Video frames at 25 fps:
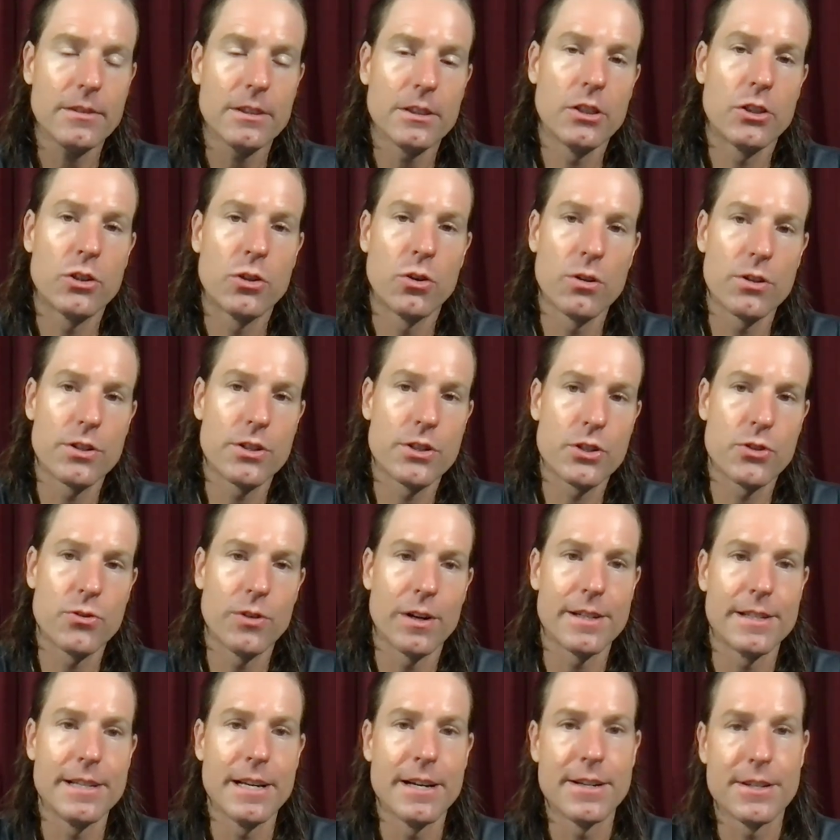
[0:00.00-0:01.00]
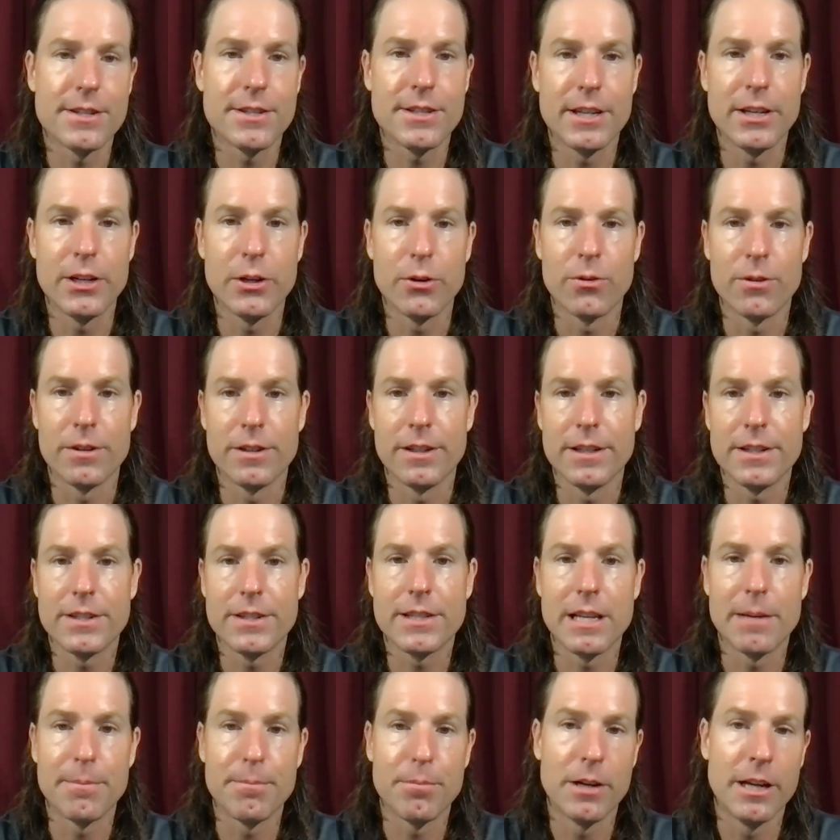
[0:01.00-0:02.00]
The court struck down a city
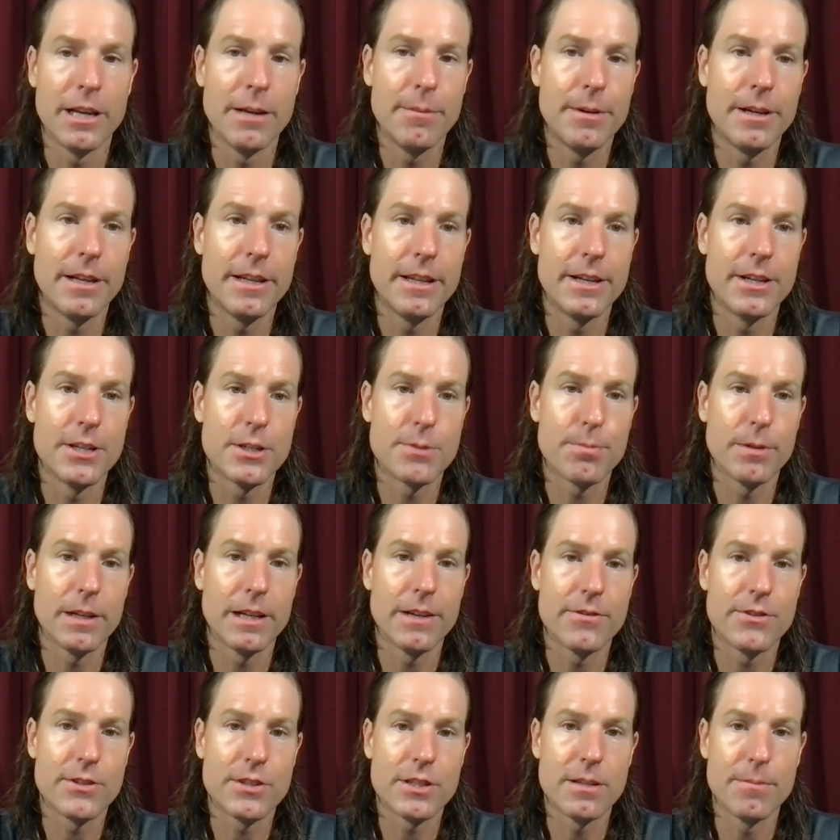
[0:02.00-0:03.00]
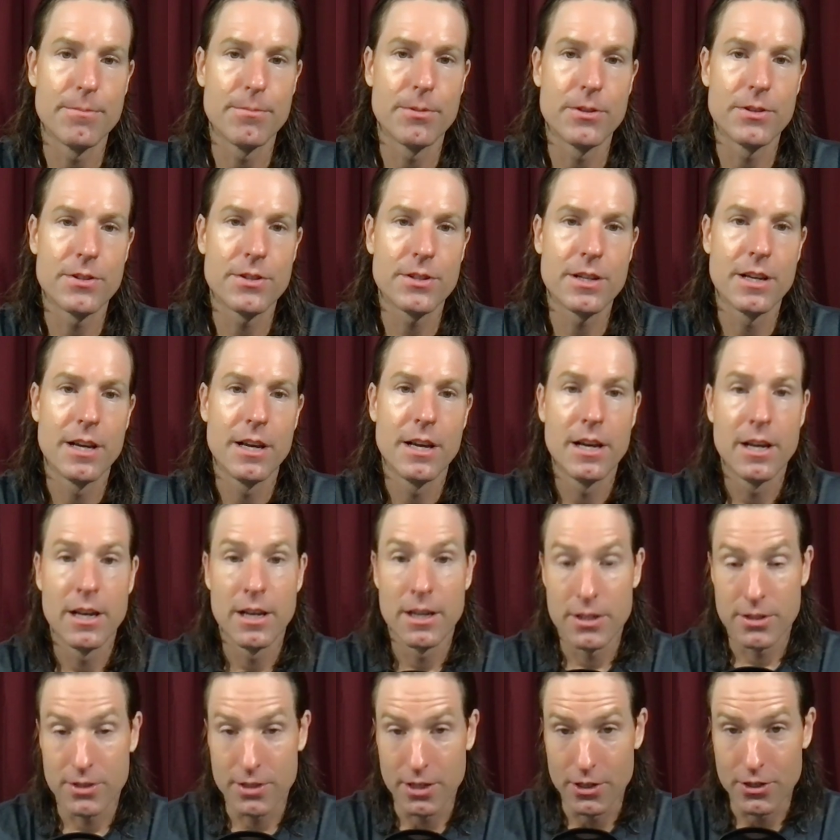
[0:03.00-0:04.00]
ordinance that prohibited the display of symbols
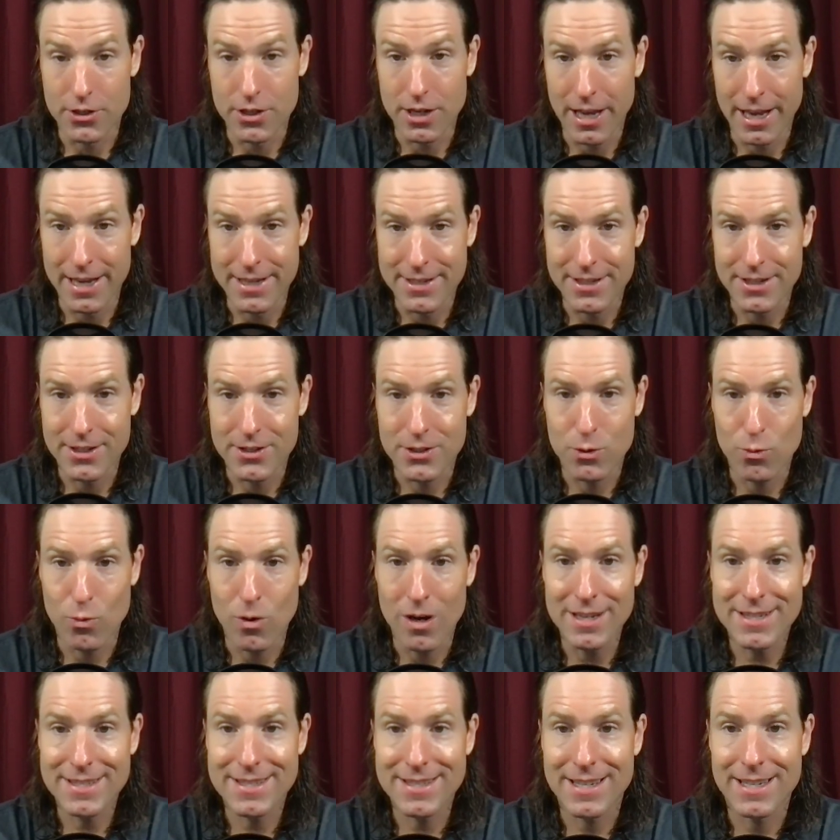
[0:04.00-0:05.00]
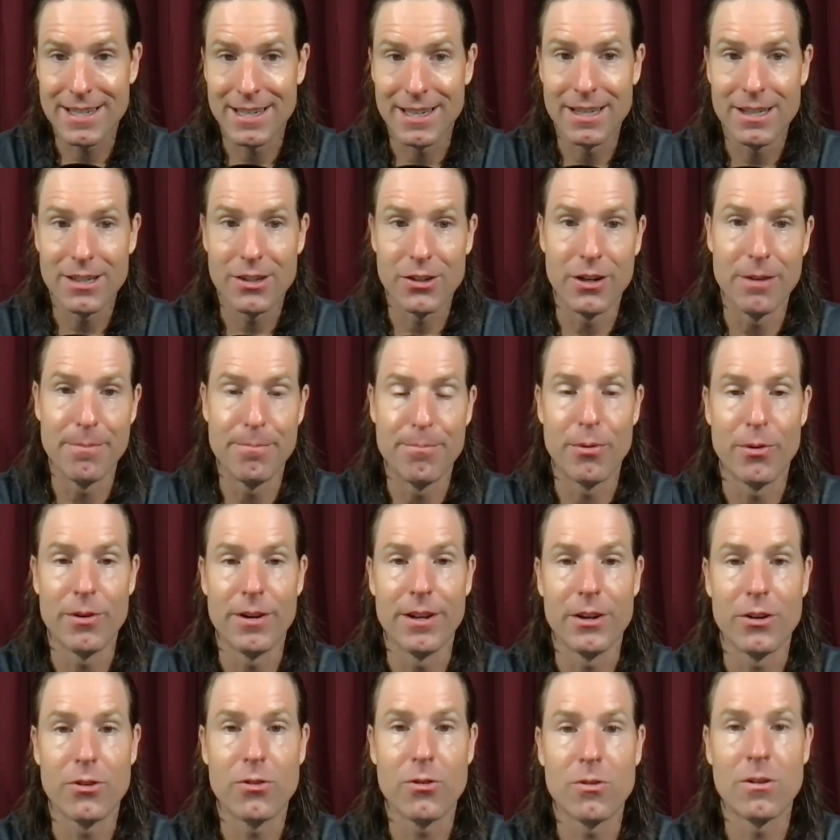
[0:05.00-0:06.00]
such as a swastika or a
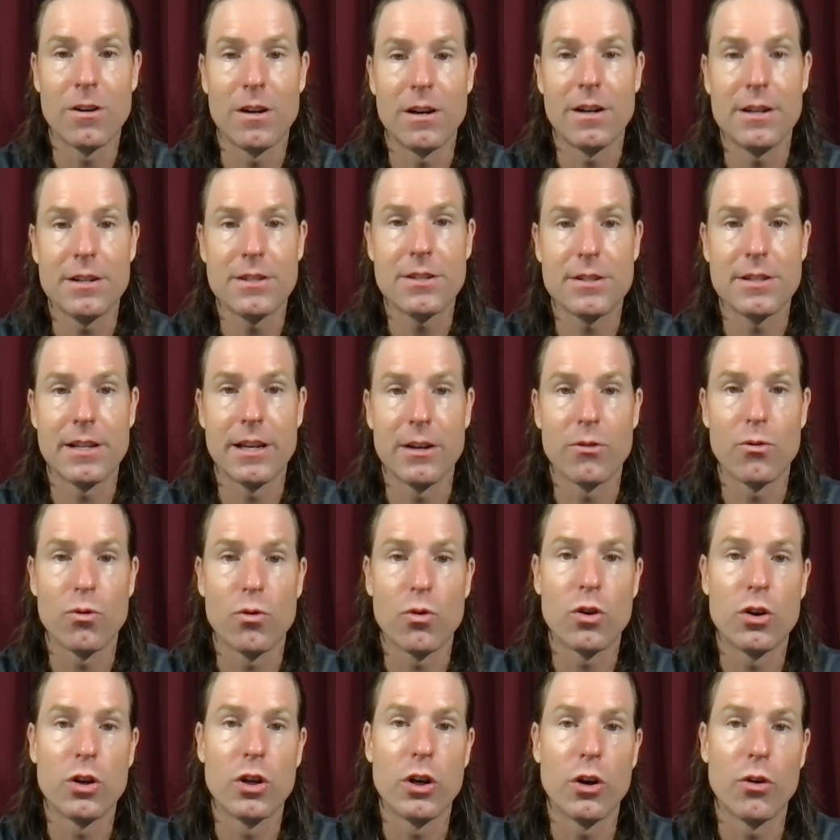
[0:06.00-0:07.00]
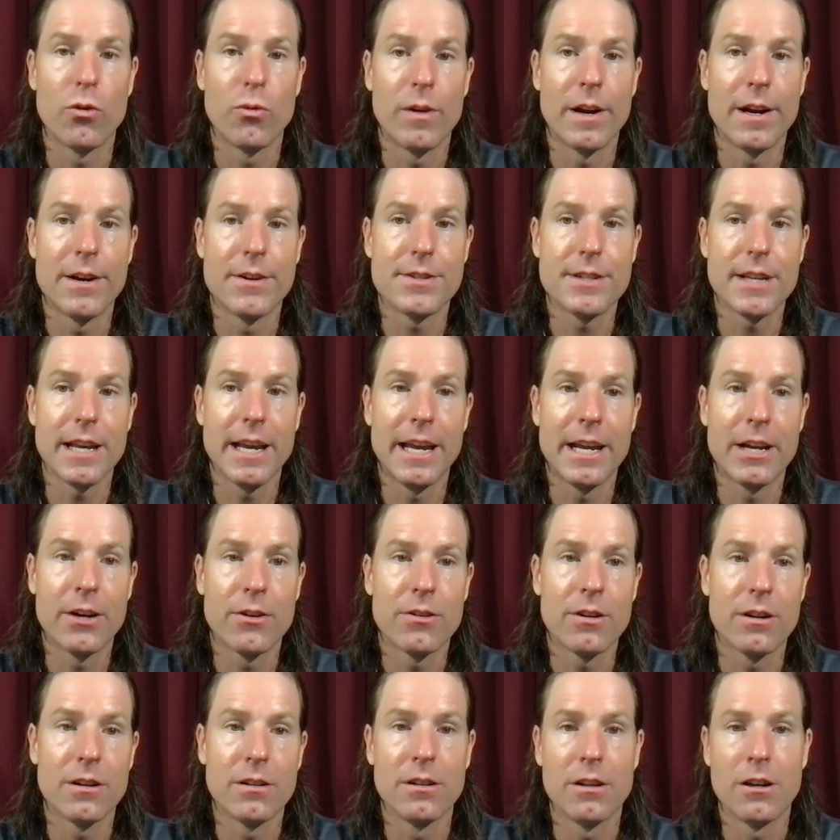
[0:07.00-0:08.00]
burning cross that could arouse
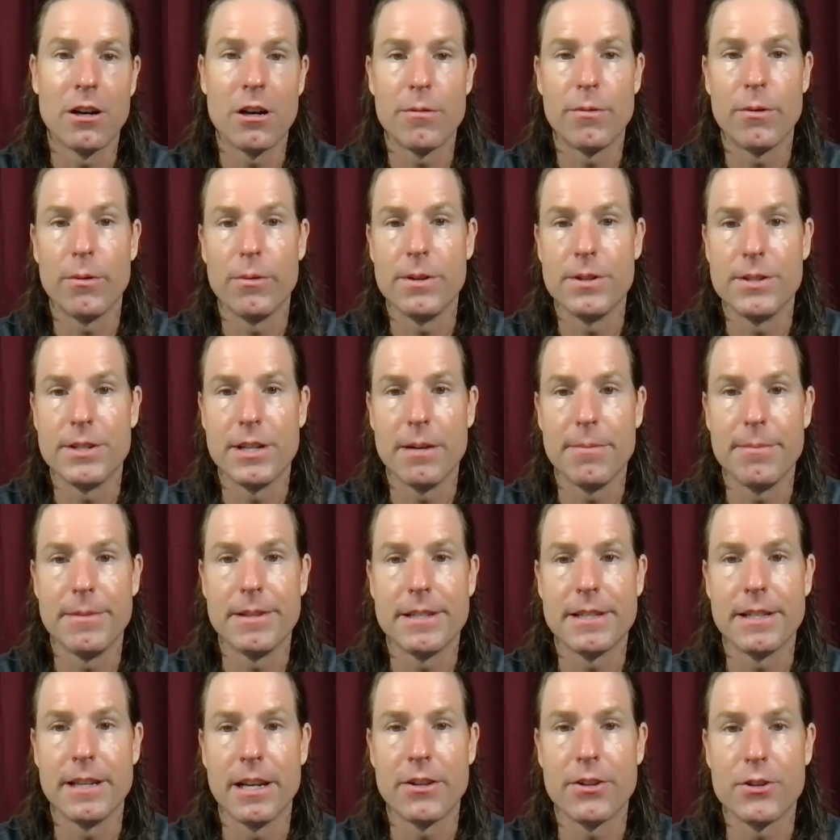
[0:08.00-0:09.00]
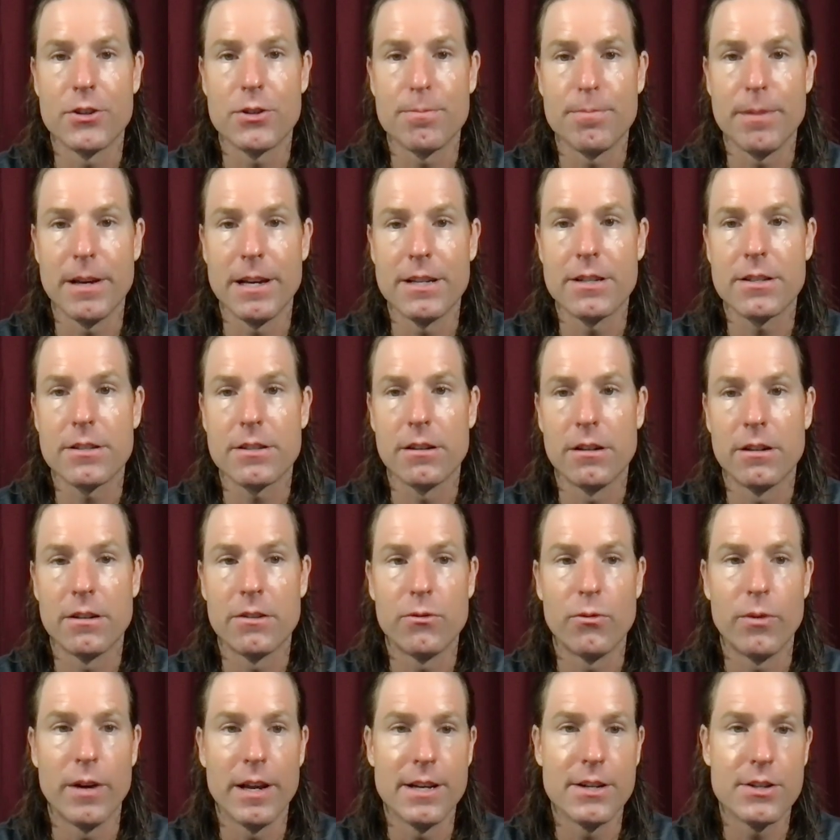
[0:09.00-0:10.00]
anger, alarm, or resentment in others based
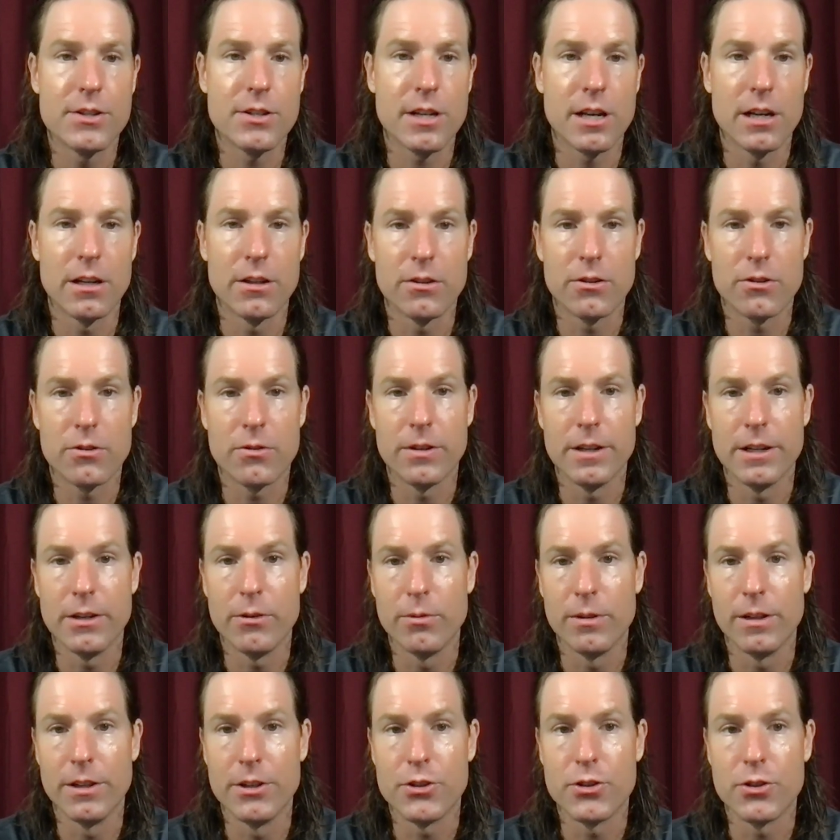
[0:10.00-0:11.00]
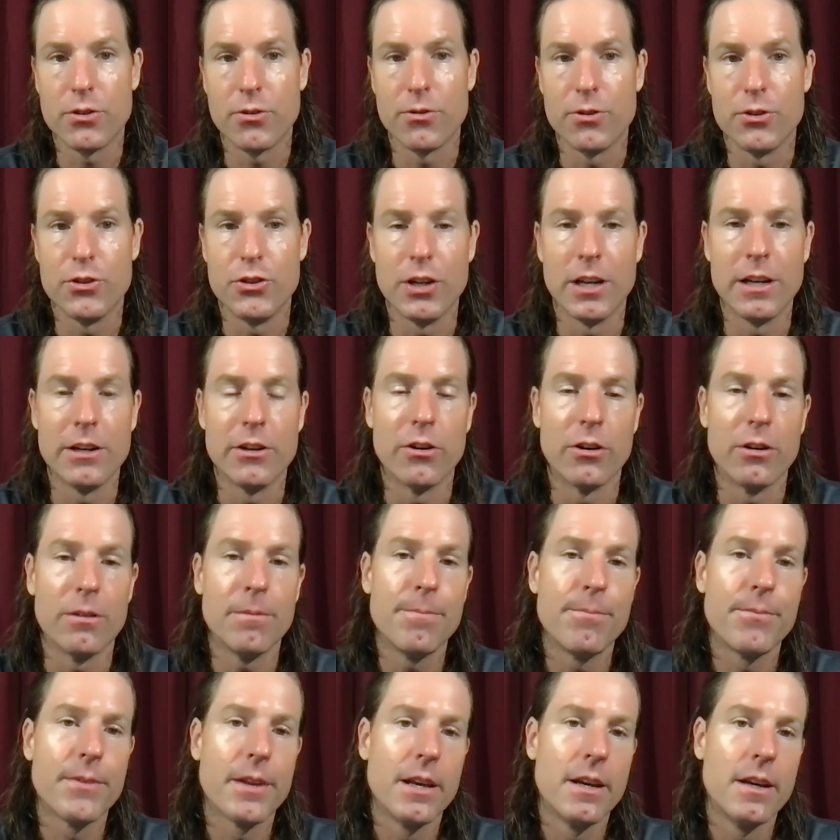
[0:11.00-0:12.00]
on race, color, creed, religion, or
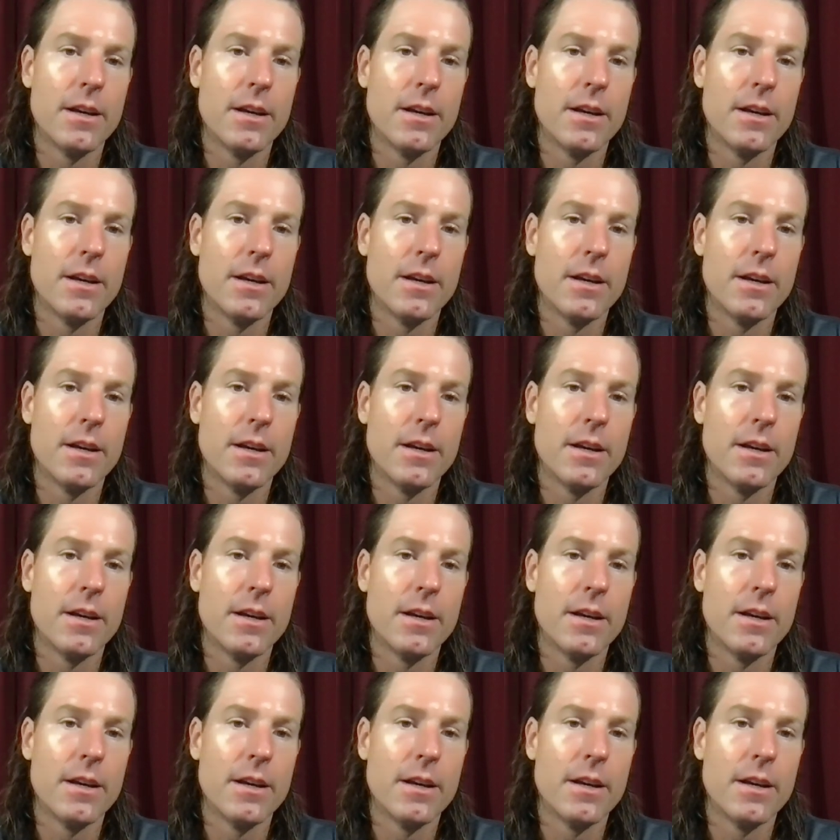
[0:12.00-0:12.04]
gender.